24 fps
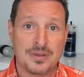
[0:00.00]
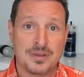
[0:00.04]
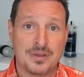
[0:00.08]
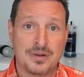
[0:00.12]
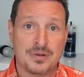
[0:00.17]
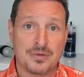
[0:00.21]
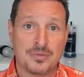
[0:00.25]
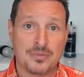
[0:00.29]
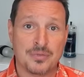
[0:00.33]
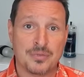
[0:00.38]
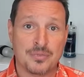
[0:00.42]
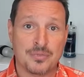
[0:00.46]

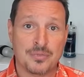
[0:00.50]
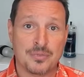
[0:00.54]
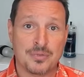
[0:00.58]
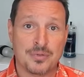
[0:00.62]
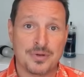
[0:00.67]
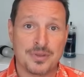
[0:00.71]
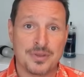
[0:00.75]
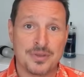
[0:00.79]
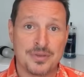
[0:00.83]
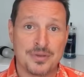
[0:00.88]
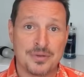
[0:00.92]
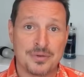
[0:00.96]
in over
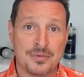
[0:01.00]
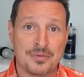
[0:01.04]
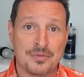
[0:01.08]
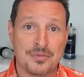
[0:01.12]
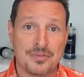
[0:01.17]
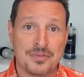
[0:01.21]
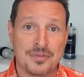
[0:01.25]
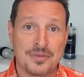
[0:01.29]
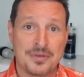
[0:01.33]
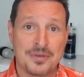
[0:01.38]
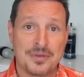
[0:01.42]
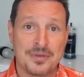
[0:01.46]
40
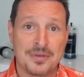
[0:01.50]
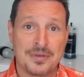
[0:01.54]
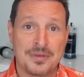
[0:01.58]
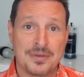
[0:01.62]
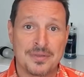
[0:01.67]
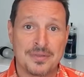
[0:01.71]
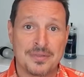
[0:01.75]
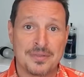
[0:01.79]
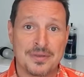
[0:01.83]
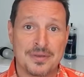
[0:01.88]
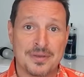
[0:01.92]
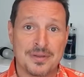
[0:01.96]
years
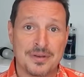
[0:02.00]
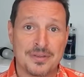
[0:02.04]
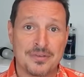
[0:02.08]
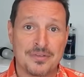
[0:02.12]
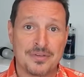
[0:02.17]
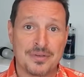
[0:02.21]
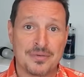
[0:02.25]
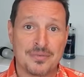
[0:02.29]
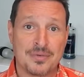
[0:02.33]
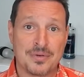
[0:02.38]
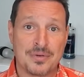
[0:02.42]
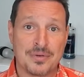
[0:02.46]
that
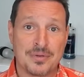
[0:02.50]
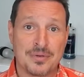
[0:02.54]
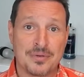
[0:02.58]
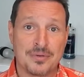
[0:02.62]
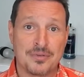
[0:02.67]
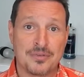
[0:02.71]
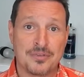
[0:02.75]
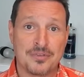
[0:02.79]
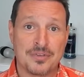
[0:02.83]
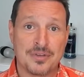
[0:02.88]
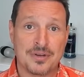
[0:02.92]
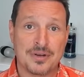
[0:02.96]
he's ever
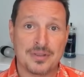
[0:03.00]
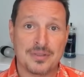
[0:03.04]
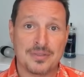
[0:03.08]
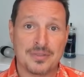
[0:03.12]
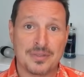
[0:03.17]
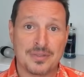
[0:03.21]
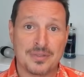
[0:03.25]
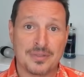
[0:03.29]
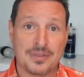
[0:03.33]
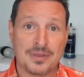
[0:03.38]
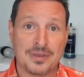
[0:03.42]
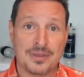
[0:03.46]
noticed
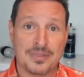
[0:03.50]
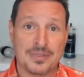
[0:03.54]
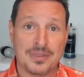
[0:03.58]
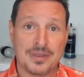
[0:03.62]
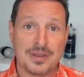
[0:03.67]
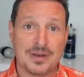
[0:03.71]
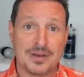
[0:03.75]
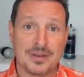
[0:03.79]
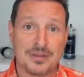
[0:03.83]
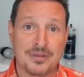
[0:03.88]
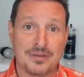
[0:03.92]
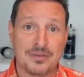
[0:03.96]
anything like
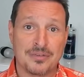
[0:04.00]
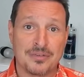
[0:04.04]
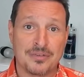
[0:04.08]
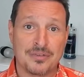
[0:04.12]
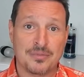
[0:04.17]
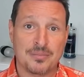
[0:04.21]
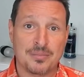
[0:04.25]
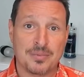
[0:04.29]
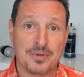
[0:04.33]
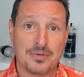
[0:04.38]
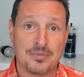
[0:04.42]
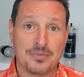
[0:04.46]
that. He goes,
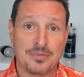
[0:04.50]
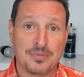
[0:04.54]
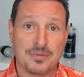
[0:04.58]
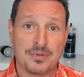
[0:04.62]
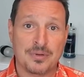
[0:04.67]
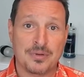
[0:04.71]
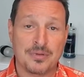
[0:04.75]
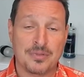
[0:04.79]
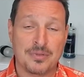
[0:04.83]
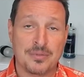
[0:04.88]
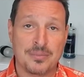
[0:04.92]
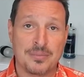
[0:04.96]
it's by
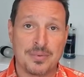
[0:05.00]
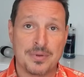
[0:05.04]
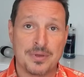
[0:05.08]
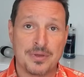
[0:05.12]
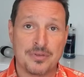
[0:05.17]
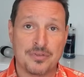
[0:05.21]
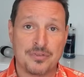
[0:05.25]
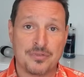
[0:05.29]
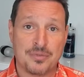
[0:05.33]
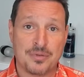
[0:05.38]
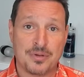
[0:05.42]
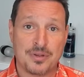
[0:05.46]
far the
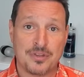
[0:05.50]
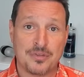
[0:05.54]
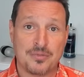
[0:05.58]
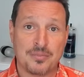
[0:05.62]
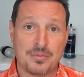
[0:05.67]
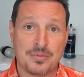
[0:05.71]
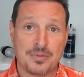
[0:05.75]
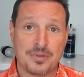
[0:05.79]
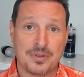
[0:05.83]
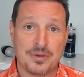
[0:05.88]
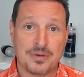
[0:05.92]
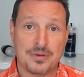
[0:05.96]
best
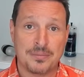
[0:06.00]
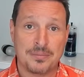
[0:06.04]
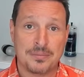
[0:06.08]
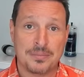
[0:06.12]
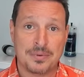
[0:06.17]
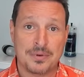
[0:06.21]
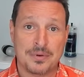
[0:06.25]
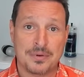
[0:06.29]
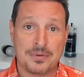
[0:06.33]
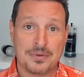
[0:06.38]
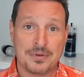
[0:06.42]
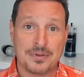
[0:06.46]
transplant
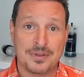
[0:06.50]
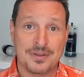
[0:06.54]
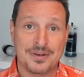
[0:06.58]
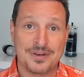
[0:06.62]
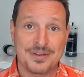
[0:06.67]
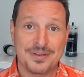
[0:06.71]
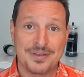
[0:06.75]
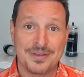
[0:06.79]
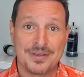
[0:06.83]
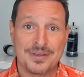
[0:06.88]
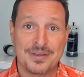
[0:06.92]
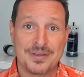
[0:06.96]
period
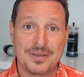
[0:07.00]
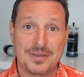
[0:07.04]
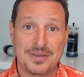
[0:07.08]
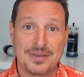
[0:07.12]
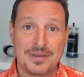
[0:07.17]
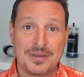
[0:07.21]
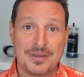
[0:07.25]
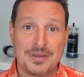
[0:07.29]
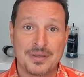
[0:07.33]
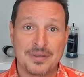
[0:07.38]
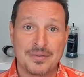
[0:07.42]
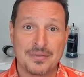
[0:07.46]

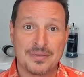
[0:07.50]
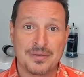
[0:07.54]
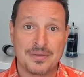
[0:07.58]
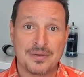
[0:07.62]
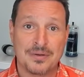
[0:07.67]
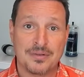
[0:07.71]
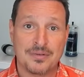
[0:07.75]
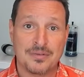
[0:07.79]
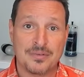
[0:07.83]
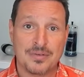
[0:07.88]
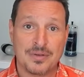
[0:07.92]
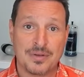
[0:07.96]
that
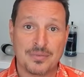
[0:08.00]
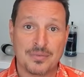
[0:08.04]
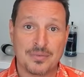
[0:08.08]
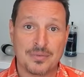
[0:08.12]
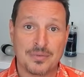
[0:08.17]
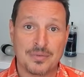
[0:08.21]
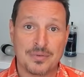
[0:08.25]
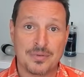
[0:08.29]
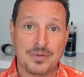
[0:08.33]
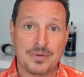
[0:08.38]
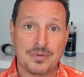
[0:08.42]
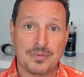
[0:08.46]
he's
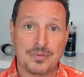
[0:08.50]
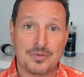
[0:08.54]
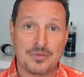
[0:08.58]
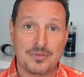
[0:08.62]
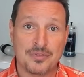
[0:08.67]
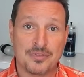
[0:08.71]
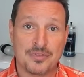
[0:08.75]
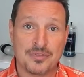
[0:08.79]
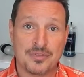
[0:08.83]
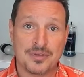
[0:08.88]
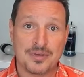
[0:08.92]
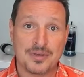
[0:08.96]
ever
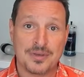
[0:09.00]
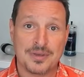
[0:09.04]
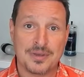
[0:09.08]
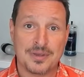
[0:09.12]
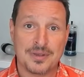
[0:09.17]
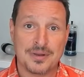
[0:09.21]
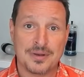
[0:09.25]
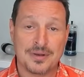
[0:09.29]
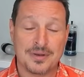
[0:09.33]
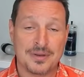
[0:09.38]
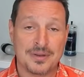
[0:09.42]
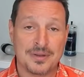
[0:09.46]
noticed.
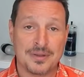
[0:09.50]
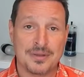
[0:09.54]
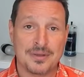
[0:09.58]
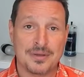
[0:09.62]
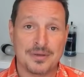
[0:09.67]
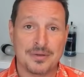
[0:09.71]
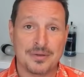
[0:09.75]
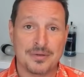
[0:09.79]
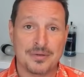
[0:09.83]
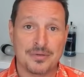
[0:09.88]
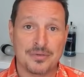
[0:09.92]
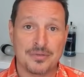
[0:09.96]
And he
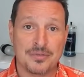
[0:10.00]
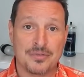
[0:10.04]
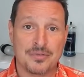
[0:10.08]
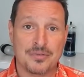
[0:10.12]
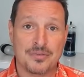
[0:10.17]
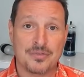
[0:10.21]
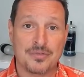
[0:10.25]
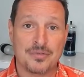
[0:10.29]
goes,